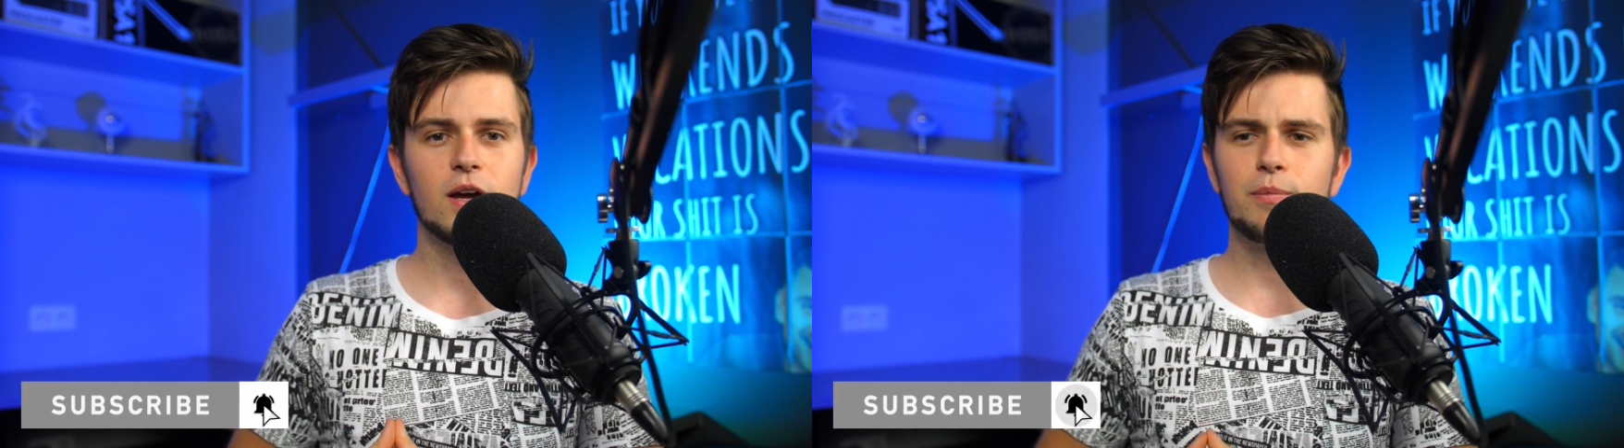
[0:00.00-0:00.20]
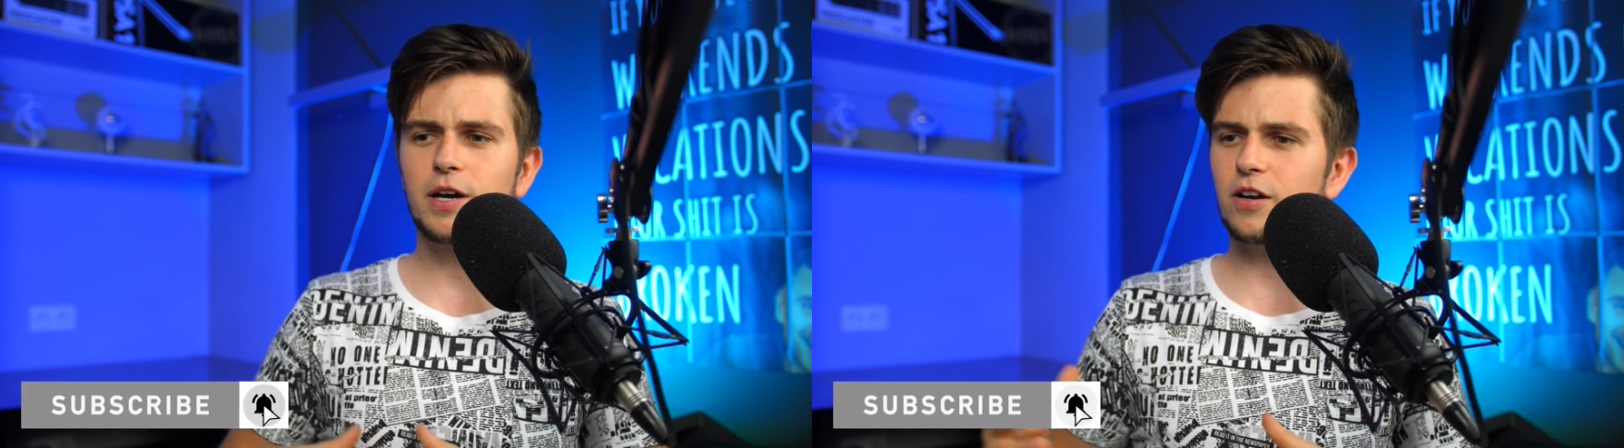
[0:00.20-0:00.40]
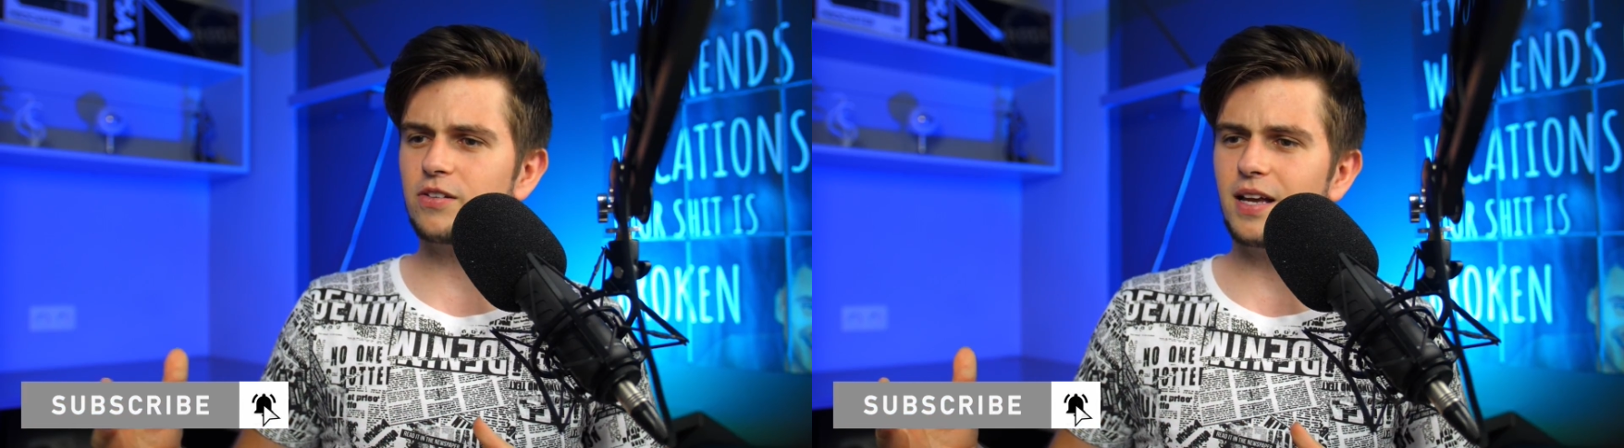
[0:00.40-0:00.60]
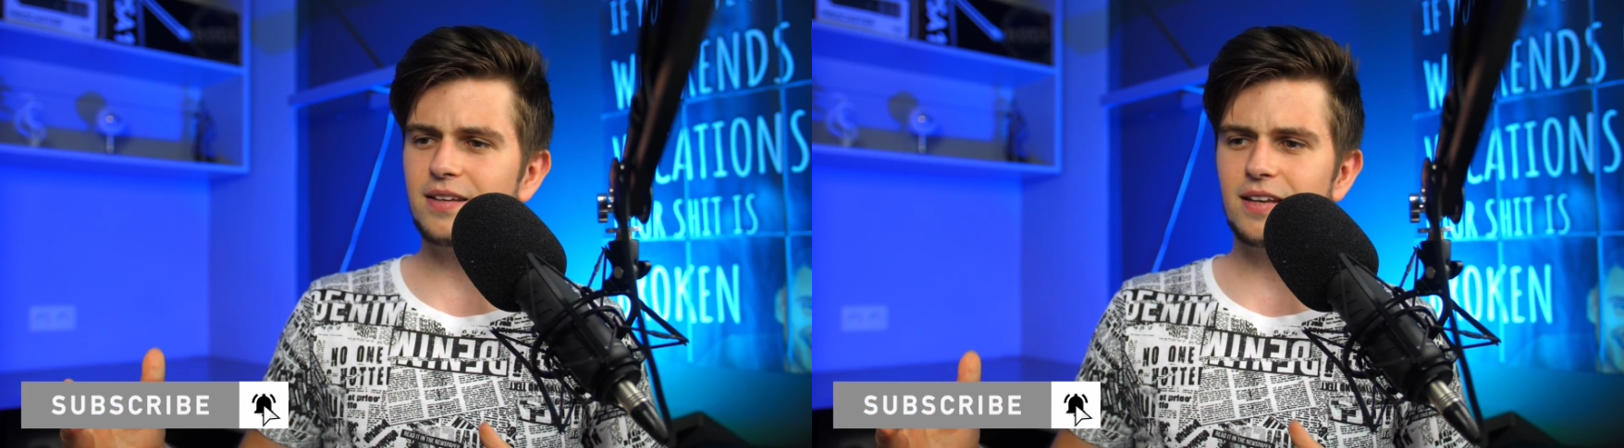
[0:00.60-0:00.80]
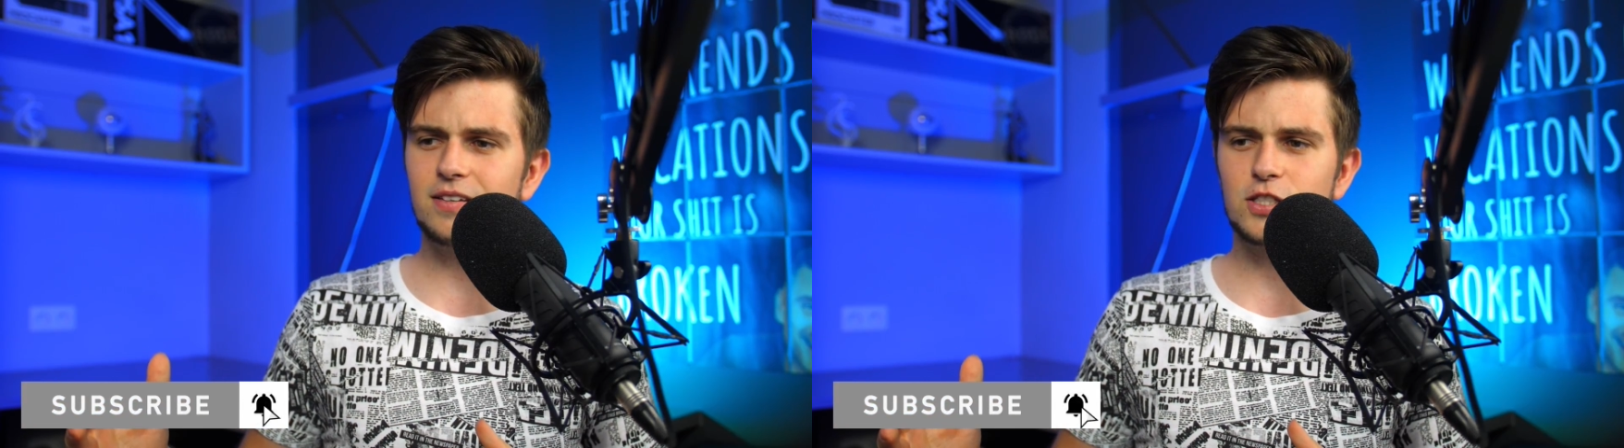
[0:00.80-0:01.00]
because then
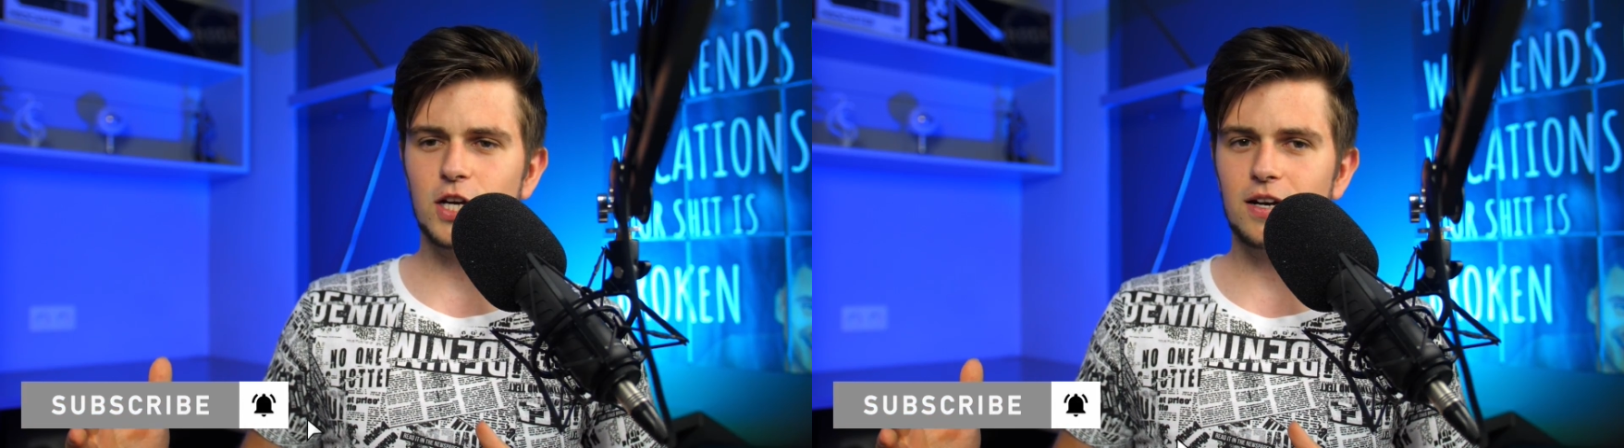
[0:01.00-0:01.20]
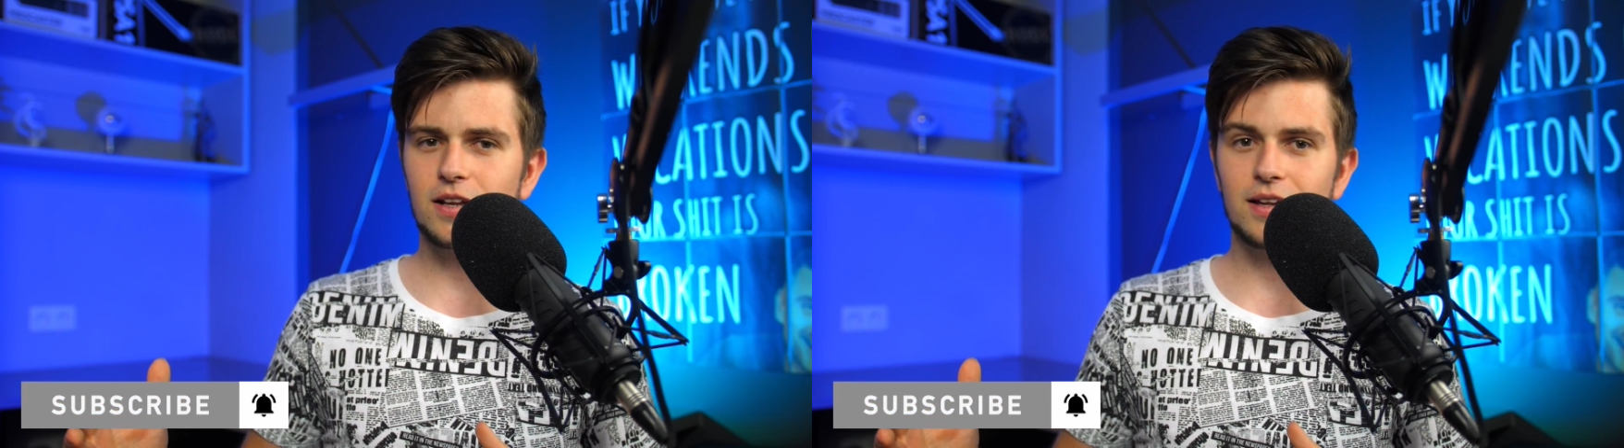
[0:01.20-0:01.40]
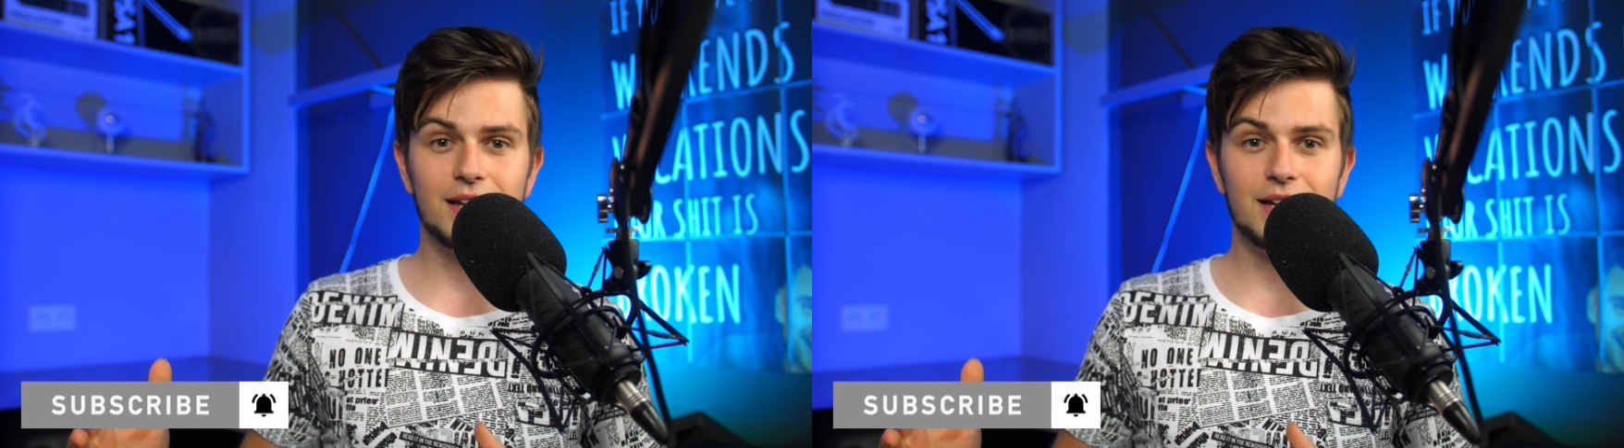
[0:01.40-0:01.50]
this channel